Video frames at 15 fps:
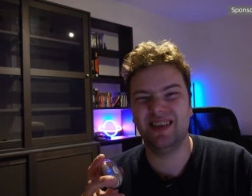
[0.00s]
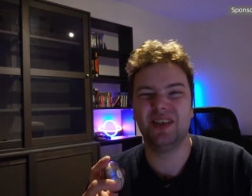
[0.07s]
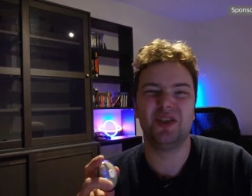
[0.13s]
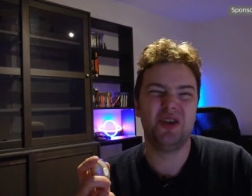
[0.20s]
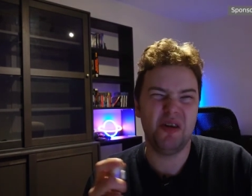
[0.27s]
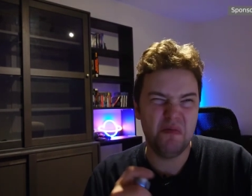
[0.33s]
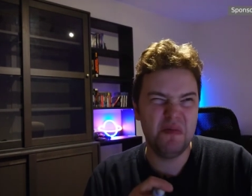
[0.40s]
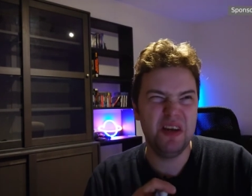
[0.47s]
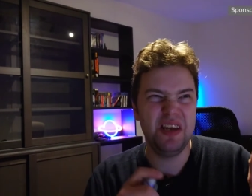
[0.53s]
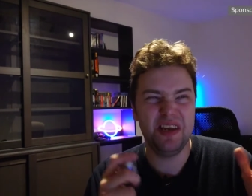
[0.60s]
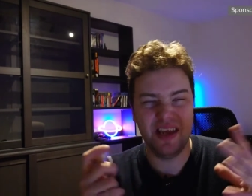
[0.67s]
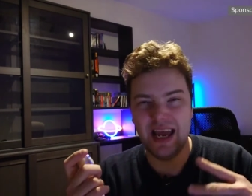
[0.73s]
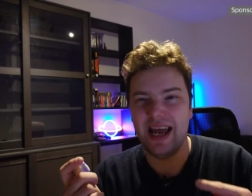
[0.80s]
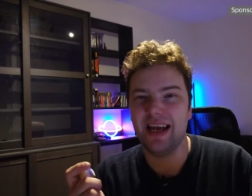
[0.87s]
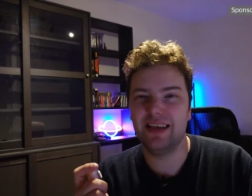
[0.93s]
In Germany,
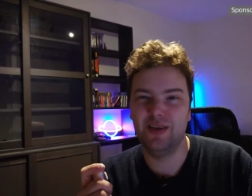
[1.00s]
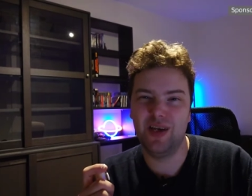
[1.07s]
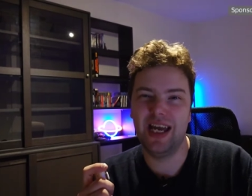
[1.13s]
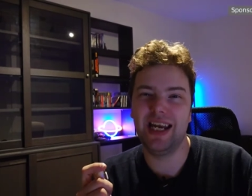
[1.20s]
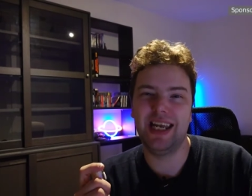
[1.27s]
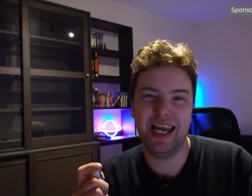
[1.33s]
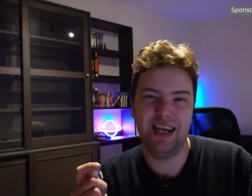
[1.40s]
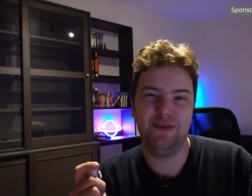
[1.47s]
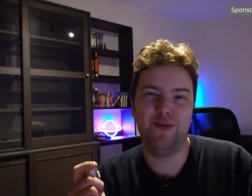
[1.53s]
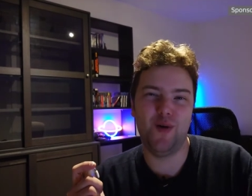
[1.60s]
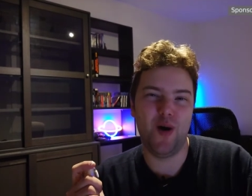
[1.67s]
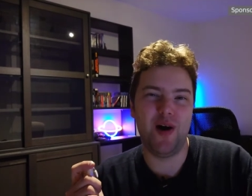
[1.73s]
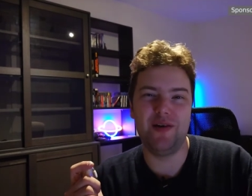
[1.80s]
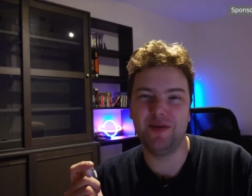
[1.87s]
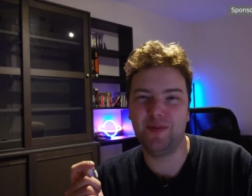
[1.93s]
yeah, you can get
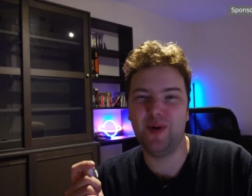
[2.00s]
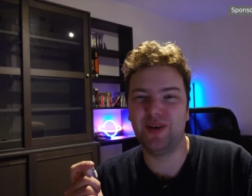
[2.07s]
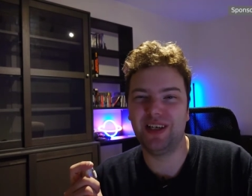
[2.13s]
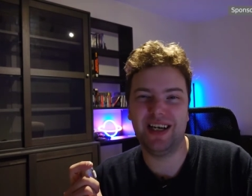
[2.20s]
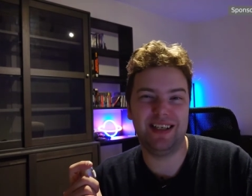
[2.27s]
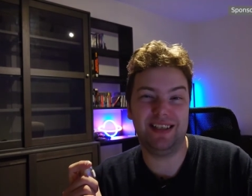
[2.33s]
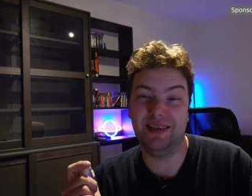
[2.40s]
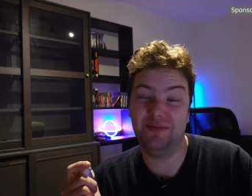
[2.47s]
four hour podcasts.